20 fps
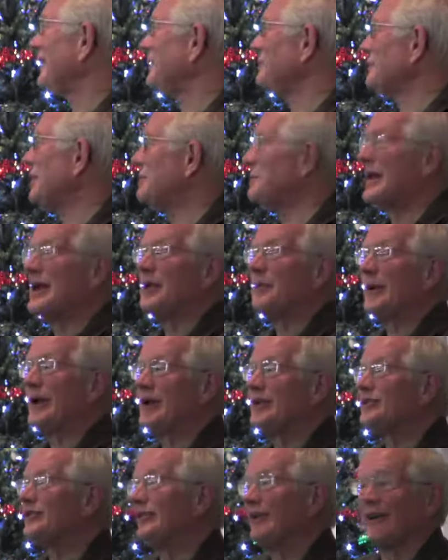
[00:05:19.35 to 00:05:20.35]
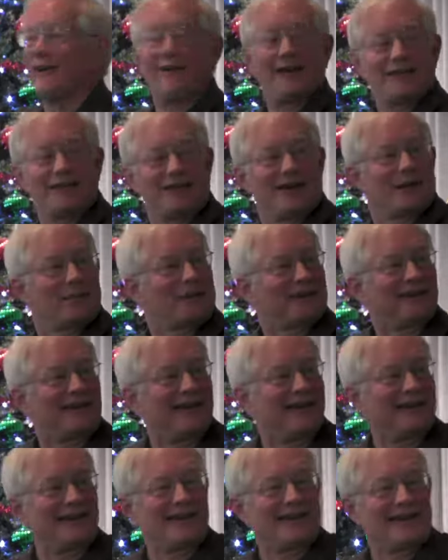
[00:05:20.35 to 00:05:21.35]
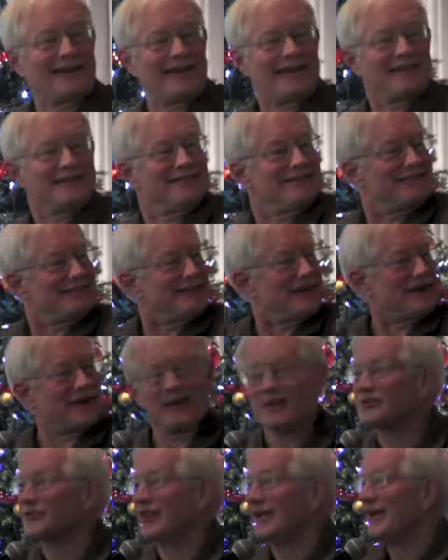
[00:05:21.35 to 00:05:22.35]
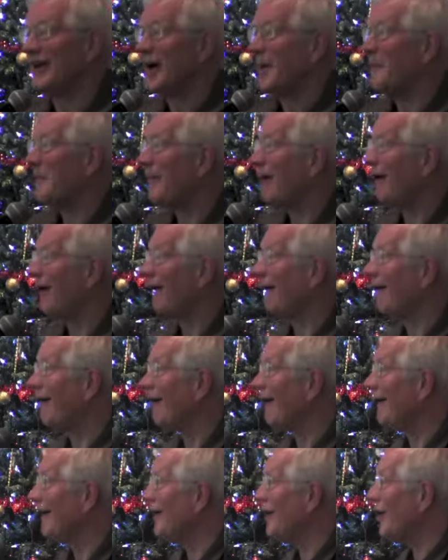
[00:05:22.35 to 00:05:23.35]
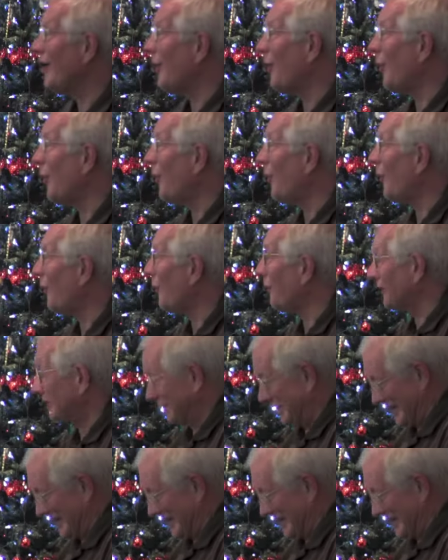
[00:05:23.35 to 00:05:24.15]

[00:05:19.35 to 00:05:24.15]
in many ways, you know, I thought about that, and I guess I am old.